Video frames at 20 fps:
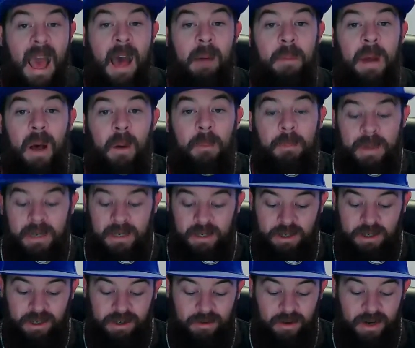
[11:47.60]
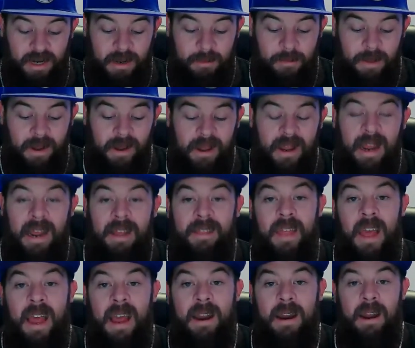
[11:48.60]
MLB stream, and
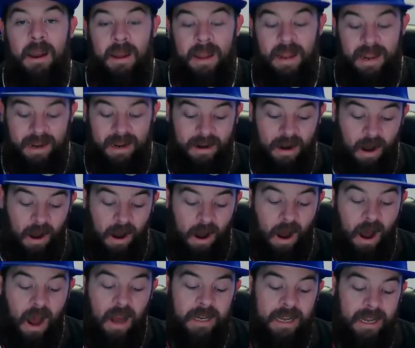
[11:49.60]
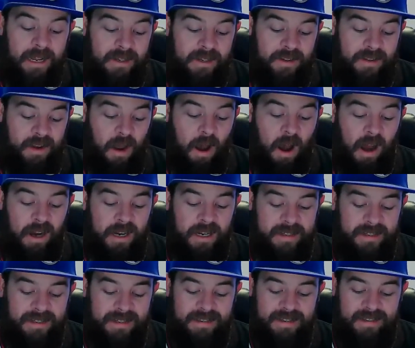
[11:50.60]
then in August,
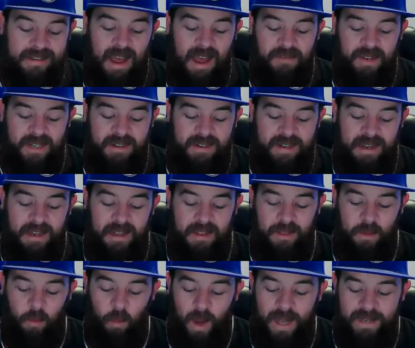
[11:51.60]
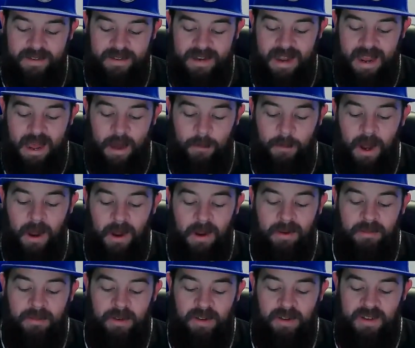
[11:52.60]
August 17th, West Ham
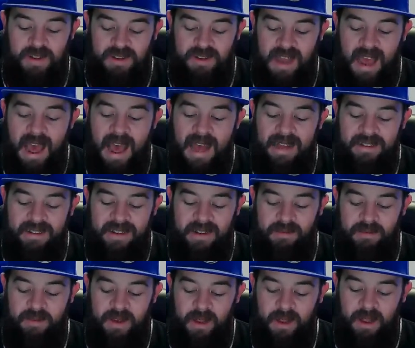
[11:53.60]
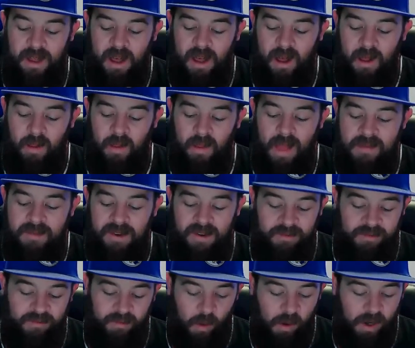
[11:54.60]
versus Aston Villa,
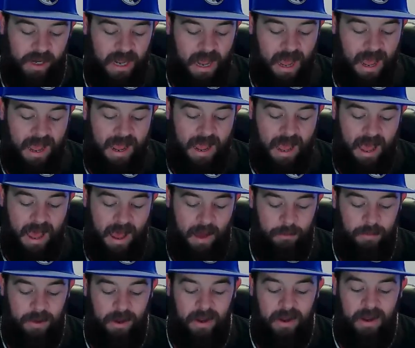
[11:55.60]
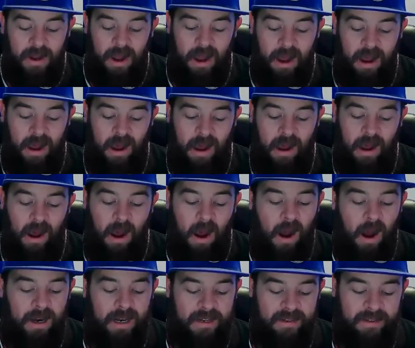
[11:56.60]
11:40 a.m.,
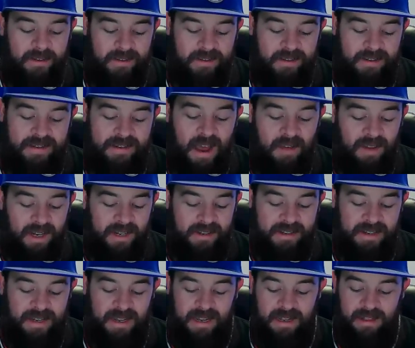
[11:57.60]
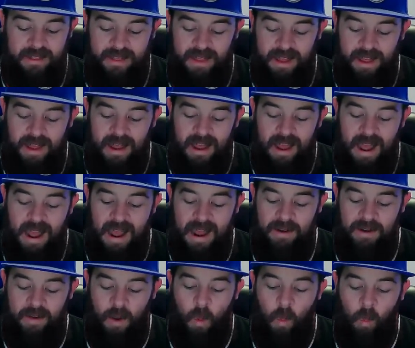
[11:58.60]
August 17th, at